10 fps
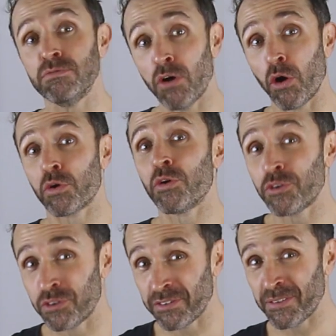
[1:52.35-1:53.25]

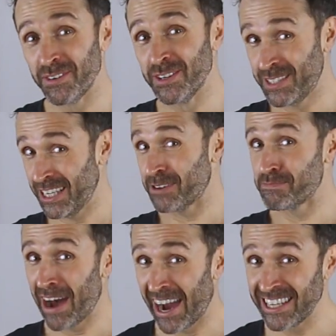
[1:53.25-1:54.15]
vocal-driven music and
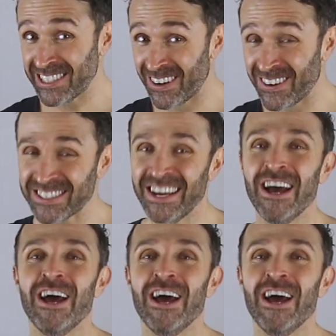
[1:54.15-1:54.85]
party songs,